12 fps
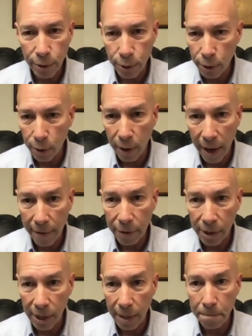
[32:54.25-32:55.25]
you don't have a
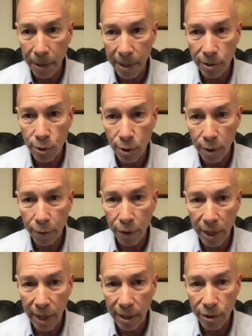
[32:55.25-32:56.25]
lead paint
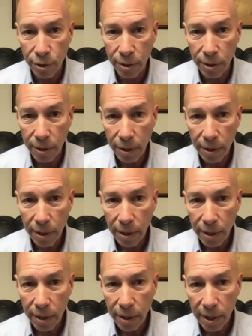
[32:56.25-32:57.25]
certification,
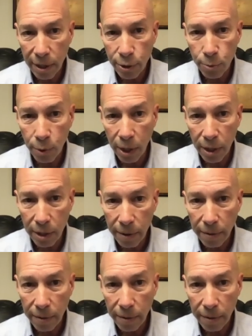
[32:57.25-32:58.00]
guess what?